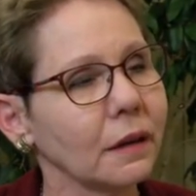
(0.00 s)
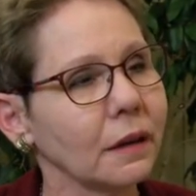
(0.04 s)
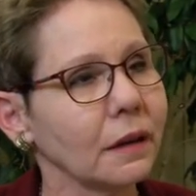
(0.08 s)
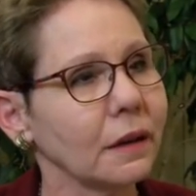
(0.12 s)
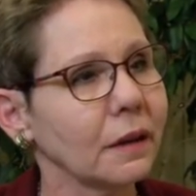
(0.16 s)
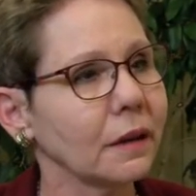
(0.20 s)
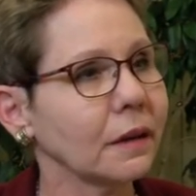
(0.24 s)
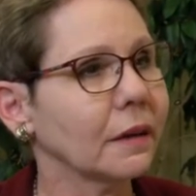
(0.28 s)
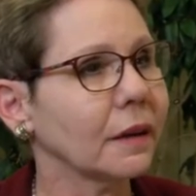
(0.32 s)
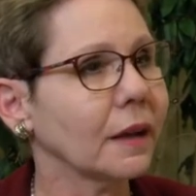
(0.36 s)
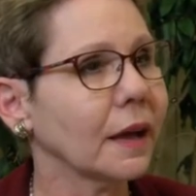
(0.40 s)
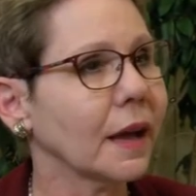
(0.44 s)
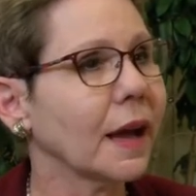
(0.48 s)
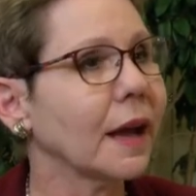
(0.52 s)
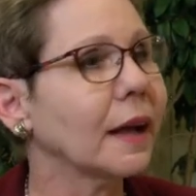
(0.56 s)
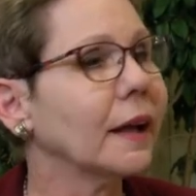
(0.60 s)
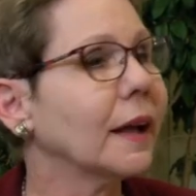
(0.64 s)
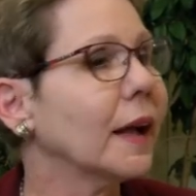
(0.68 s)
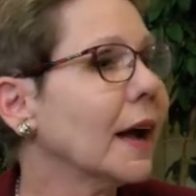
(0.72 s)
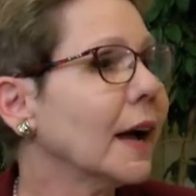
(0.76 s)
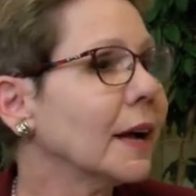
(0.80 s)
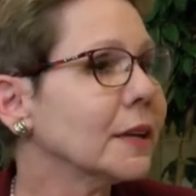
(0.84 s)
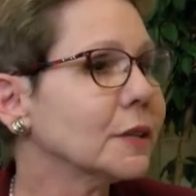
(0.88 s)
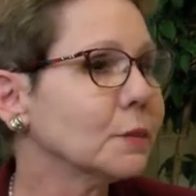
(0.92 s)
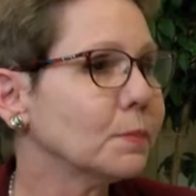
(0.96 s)

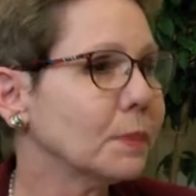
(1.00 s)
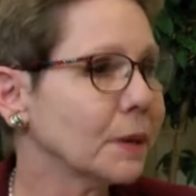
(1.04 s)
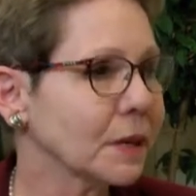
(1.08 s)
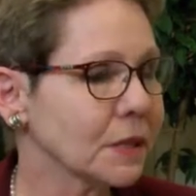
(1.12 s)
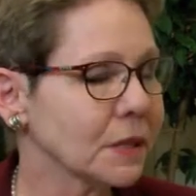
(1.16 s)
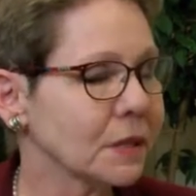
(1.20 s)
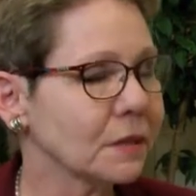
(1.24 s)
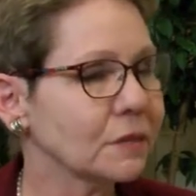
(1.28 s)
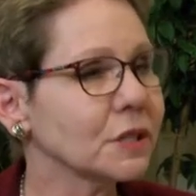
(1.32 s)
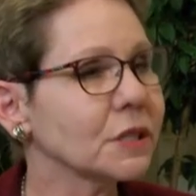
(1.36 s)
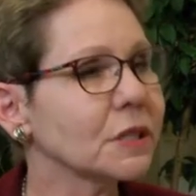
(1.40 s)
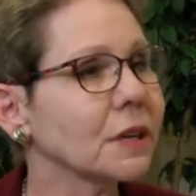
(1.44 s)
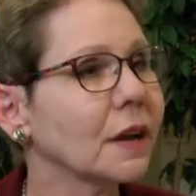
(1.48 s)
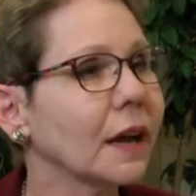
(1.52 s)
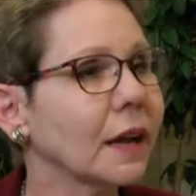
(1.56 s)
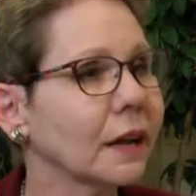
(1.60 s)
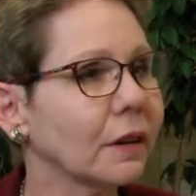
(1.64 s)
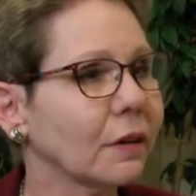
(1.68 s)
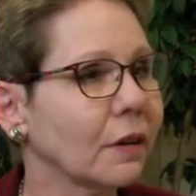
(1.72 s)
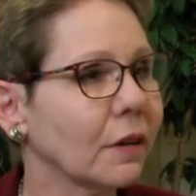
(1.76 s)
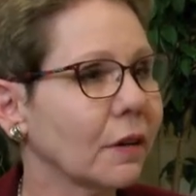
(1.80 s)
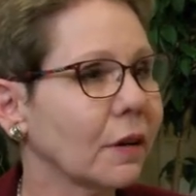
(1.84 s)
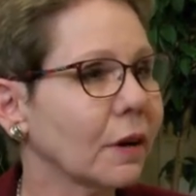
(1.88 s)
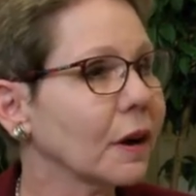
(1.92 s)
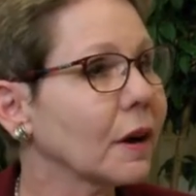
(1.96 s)
aspects of
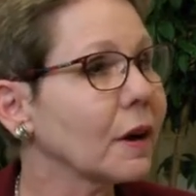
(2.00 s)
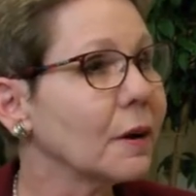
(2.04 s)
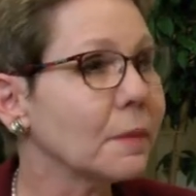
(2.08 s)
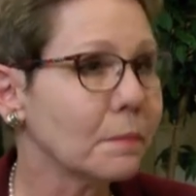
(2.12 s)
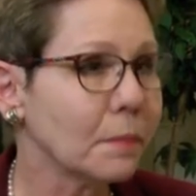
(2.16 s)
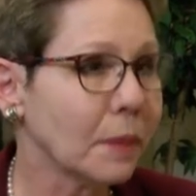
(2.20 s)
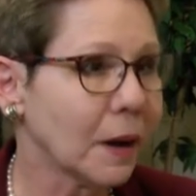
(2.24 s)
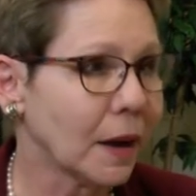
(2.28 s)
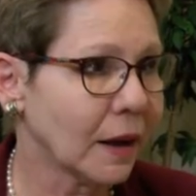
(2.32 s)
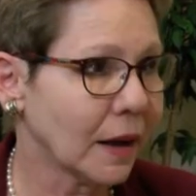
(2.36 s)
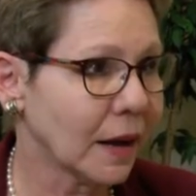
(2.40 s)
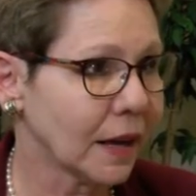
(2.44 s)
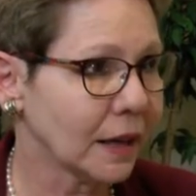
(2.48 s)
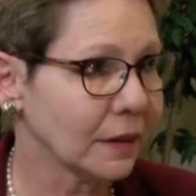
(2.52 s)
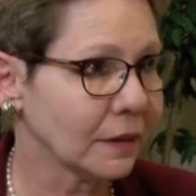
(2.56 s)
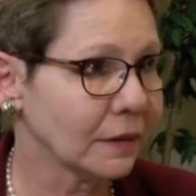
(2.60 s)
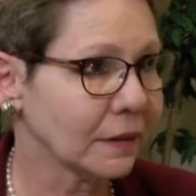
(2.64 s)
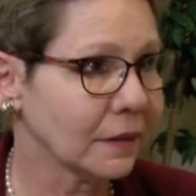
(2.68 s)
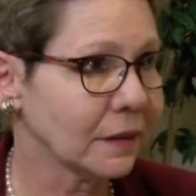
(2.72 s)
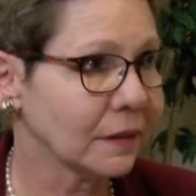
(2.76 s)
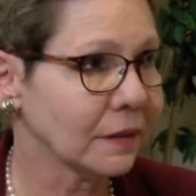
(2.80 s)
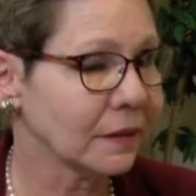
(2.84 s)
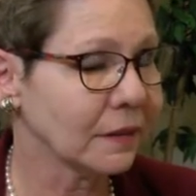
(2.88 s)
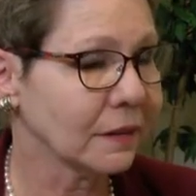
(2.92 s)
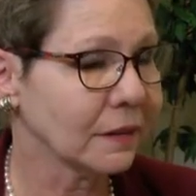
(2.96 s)
style are combined.